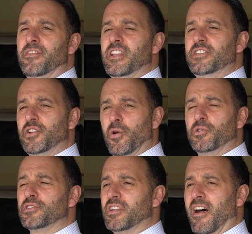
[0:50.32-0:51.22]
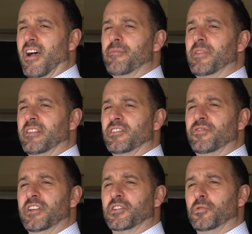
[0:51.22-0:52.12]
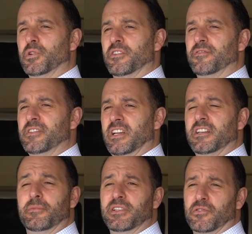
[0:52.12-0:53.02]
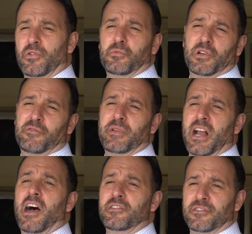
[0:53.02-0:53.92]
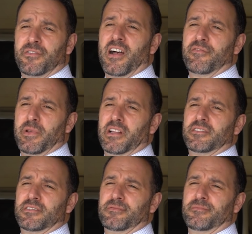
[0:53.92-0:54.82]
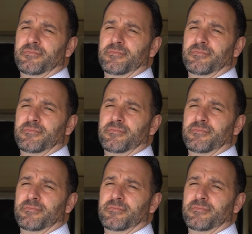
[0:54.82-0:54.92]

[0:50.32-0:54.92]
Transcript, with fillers: The total time that this vehicle would have needed to be stolen would have been under five minutes.